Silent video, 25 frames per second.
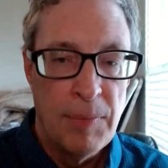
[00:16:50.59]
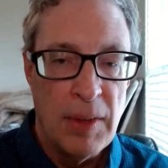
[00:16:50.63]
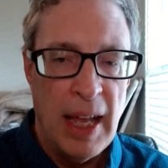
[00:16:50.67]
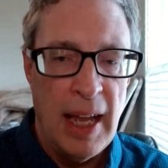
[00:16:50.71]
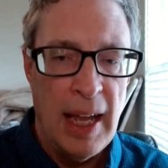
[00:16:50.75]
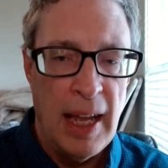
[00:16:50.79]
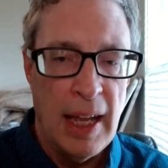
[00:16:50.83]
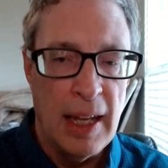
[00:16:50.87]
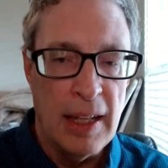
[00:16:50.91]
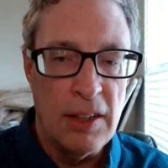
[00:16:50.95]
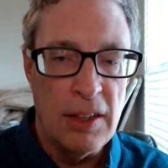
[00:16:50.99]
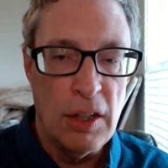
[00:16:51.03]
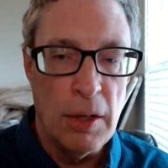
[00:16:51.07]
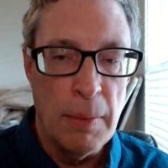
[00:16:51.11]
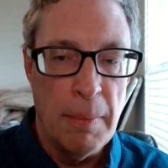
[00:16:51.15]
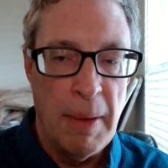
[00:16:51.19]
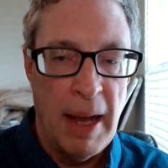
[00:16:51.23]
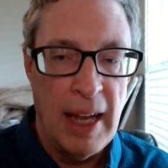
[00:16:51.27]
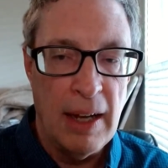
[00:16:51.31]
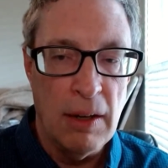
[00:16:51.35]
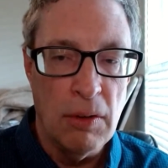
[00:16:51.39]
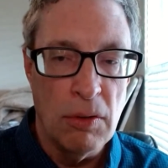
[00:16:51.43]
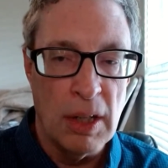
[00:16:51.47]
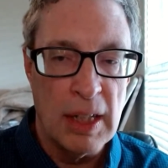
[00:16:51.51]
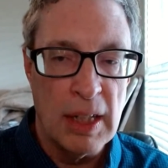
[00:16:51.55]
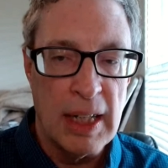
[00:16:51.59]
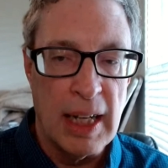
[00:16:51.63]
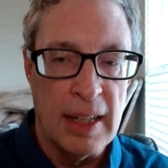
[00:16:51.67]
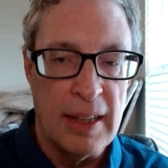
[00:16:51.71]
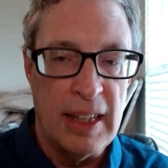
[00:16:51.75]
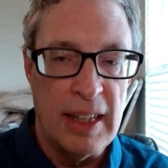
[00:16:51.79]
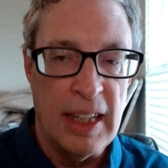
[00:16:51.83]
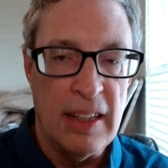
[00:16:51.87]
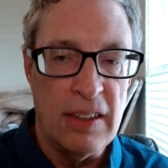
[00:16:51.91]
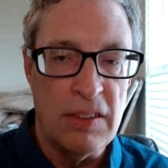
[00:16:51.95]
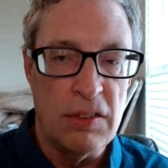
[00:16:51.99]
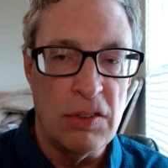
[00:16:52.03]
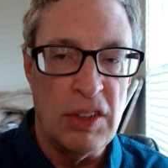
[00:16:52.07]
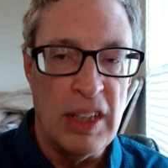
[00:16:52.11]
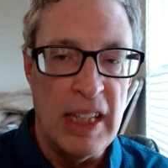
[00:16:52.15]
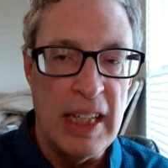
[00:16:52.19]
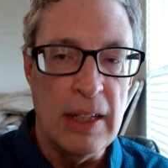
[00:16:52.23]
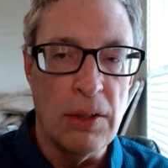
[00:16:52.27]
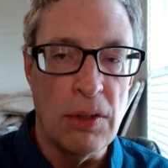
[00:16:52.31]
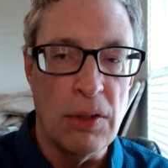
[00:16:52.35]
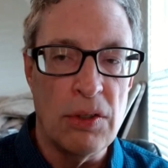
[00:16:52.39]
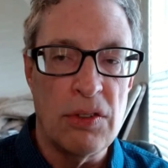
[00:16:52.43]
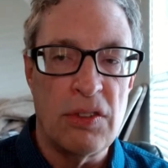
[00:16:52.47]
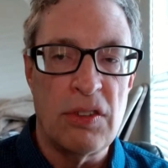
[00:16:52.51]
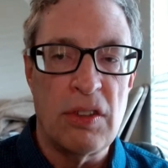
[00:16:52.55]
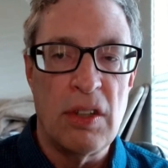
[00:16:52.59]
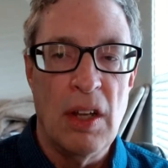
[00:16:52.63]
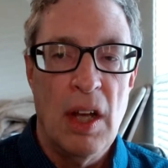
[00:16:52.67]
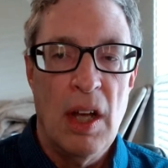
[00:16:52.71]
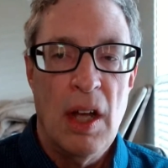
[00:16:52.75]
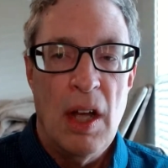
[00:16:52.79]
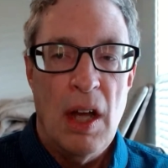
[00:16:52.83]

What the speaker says: And you might look at these yields